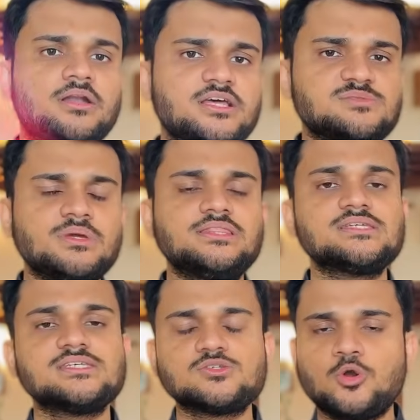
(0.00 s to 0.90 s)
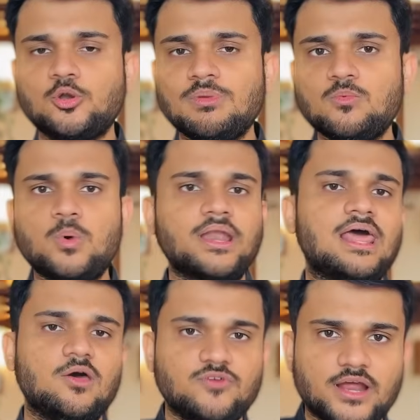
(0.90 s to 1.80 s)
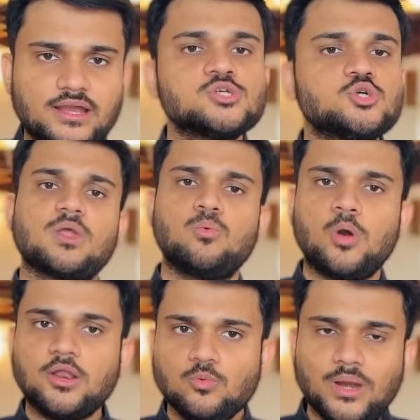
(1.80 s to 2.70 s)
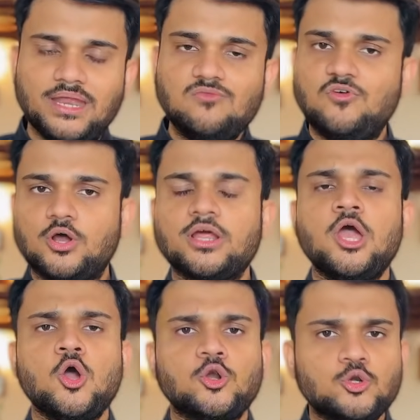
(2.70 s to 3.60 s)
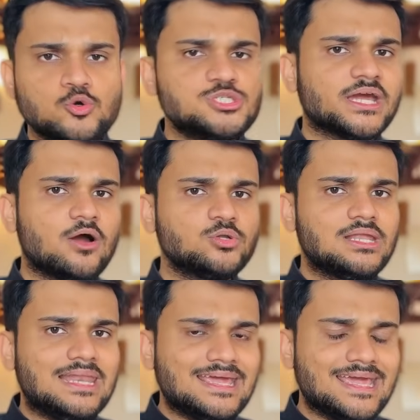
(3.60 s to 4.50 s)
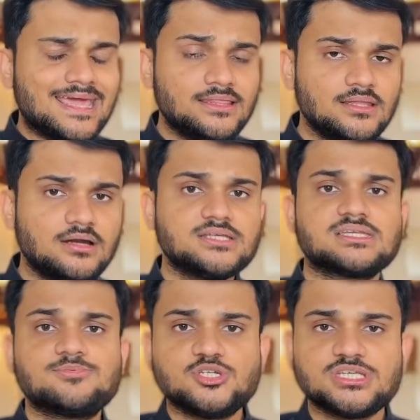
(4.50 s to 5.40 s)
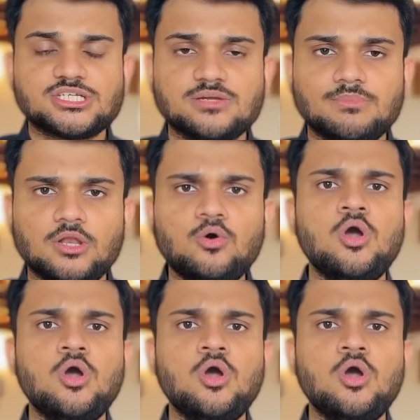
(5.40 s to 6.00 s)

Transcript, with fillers: trust me, this is going to be one hell of a ride. So what are you waiting for? do check out the link in the description section below